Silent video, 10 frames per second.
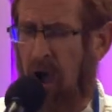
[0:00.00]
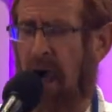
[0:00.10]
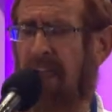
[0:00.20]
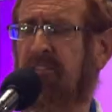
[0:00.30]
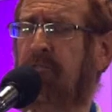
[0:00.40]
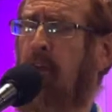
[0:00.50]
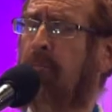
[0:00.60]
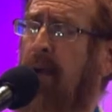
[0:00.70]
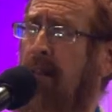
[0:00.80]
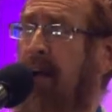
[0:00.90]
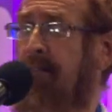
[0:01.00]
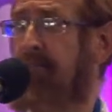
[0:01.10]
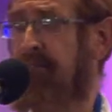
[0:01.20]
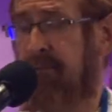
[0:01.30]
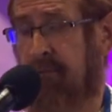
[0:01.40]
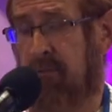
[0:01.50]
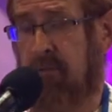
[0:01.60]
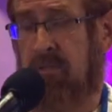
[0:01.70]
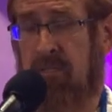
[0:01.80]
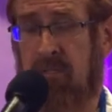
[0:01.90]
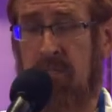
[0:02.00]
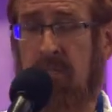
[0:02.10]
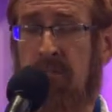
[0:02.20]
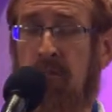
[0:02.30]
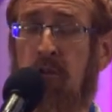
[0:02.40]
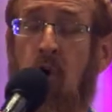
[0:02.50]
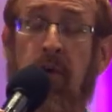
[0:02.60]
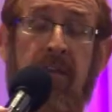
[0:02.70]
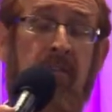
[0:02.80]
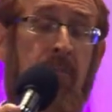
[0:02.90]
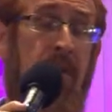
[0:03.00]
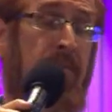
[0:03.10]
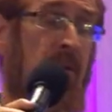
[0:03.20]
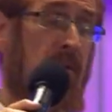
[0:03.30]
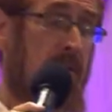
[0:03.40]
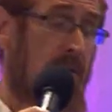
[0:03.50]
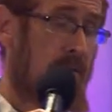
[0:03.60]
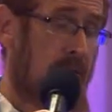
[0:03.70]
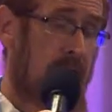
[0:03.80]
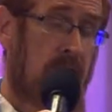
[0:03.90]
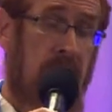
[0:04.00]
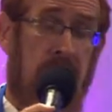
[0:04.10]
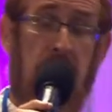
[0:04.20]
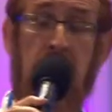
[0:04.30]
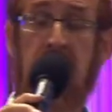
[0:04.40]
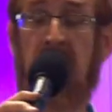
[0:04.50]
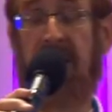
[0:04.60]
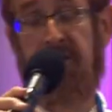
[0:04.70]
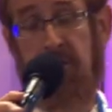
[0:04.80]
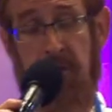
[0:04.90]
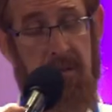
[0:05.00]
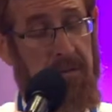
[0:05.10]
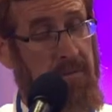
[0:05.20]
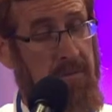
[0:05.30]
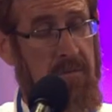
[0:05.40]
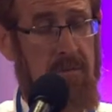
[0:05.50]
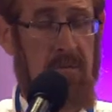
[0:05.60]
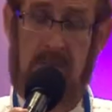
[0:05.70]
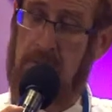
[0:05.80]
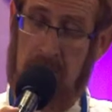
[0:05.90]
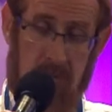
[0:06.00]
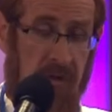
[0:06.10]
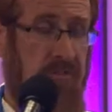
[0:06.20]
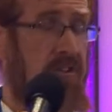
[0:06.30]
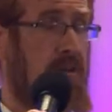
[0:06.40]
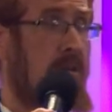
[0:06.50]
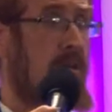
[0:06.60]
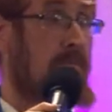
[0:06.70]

I have devoted my life to talking to people Jews and non Jews, Christians,